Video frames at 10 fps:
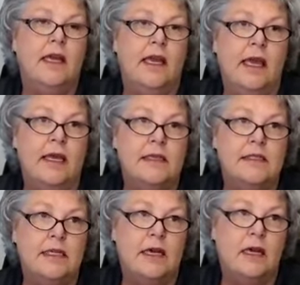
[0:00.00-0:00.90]

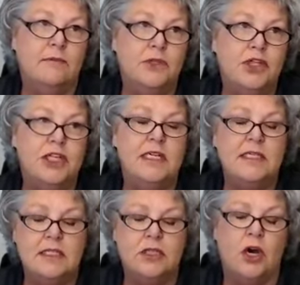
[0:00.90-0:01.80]
And she
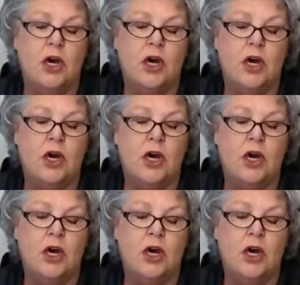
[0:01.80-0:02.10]
started